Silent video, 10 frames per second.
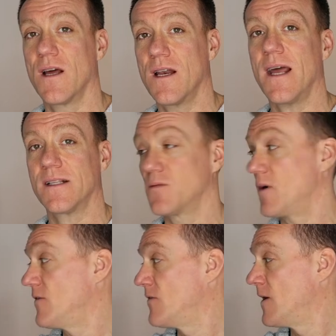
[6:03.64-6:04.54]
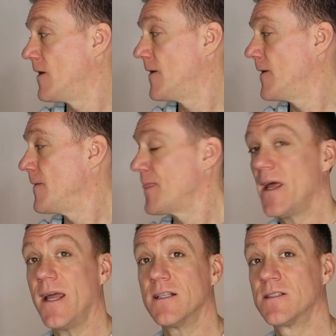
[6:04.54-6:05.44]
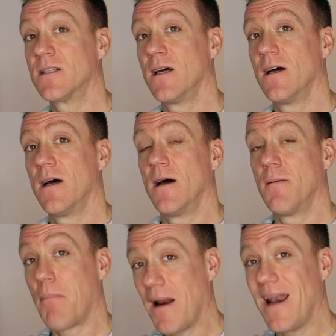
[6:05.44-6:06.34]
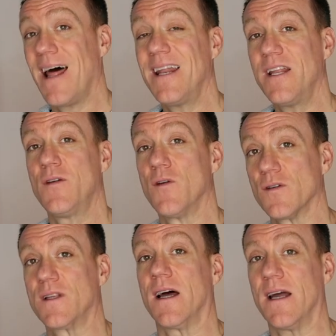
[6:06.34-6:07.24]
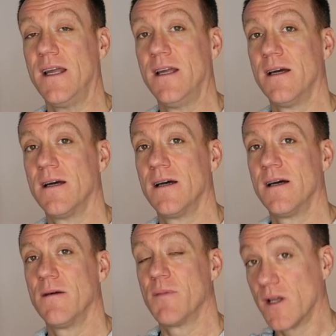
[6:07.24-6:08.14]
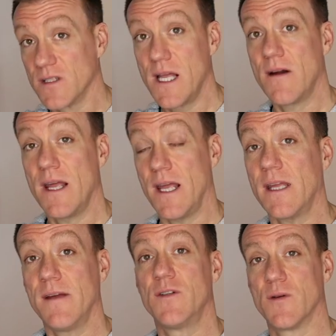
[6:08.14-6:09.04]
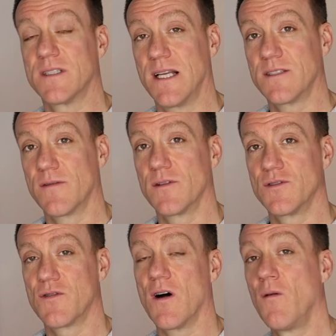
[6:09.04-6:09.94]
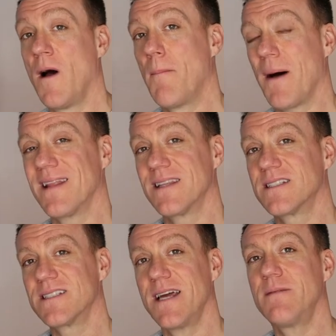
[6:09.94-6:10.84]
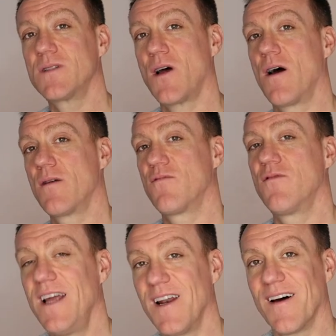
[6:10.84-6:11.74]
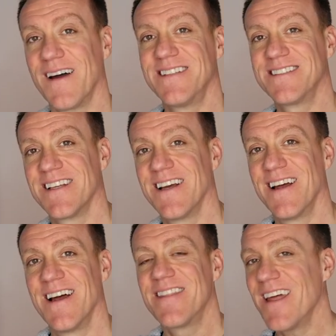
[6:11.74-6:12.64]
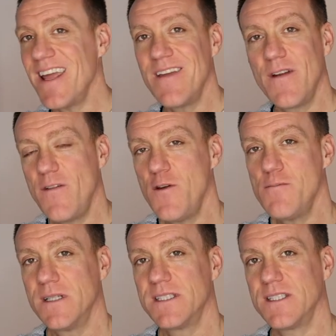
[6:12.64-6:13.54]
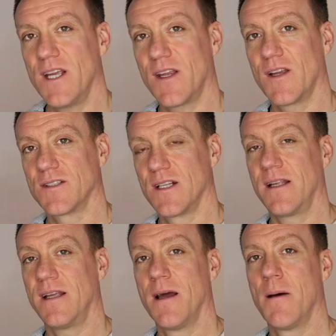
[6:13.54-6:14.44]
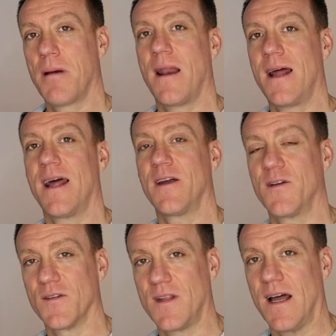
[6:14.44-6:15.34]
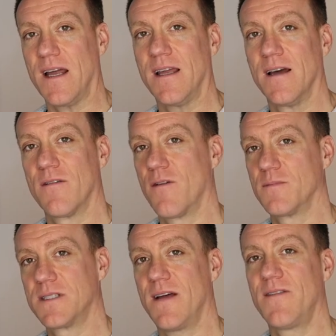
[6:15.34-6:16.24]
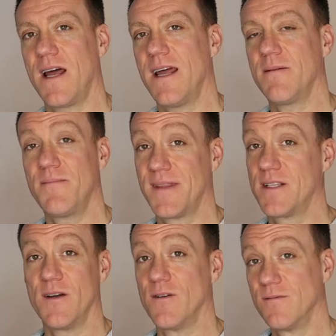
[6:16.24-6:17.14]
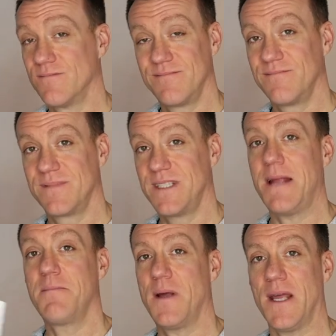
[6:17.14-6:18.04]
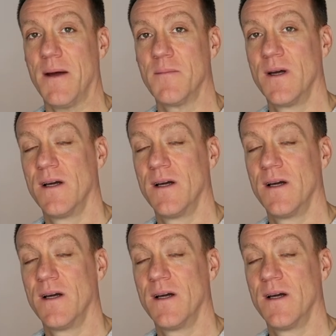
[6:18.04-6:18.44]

connect with is planning your day, because there it gives you a sense of control, but at the same time realize that even if you meticulously plan out your day from 7 a.m. till 10 p.m.,